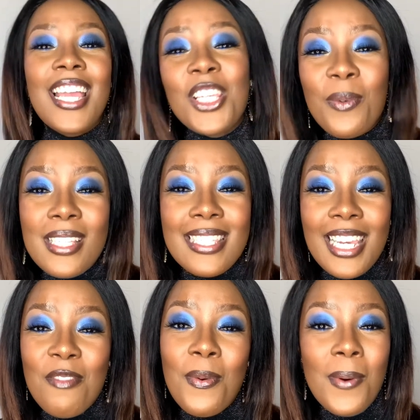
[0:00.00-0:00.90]
you once
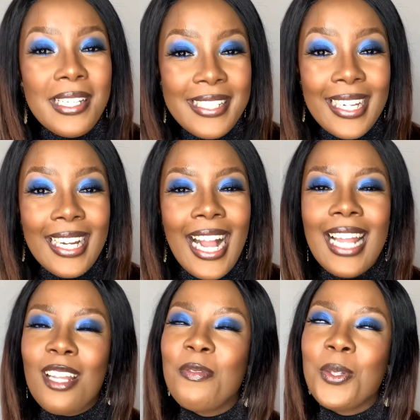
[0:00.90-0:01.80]
again for watching. I
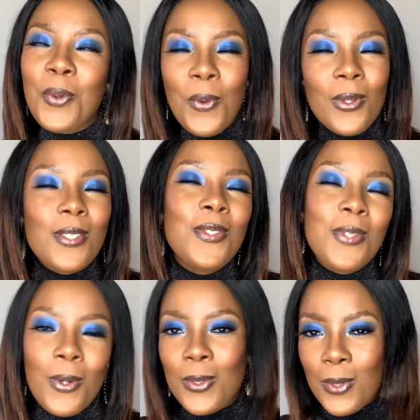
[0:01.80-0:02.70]
love you all
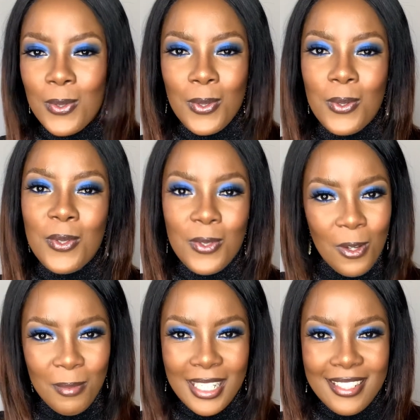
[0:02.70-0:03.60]
so
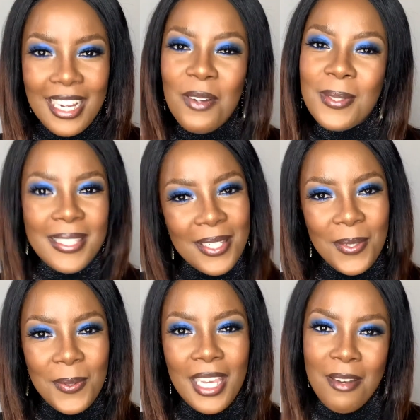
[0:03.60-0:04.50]
much. I will see
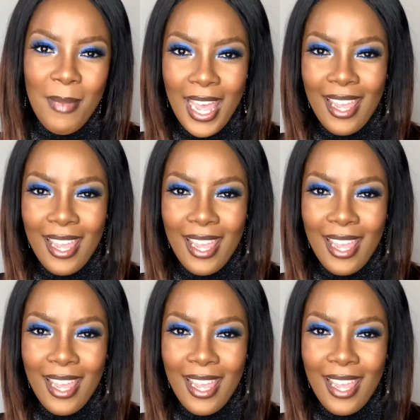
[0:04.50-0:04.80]
you in my